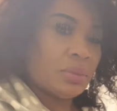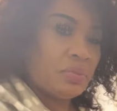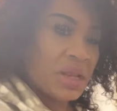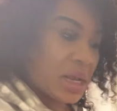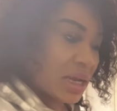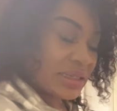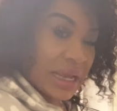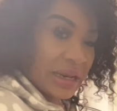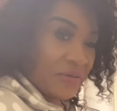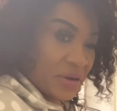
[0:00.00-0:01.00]
don't
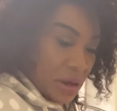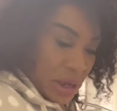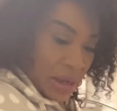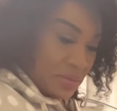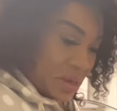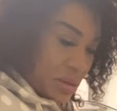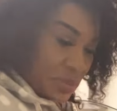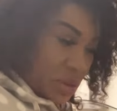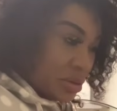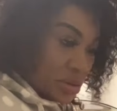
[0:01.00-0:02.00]
say it have to go harm me,
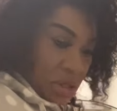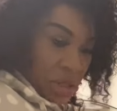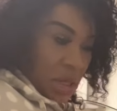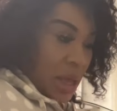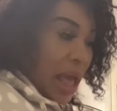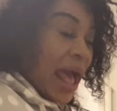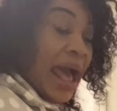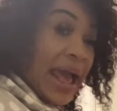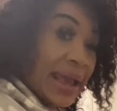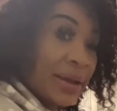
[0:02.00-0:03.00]
but
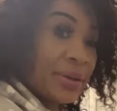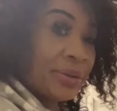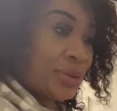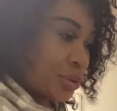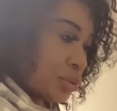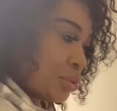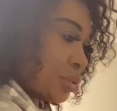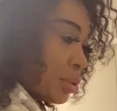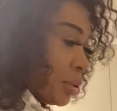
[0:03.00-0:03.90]
I do.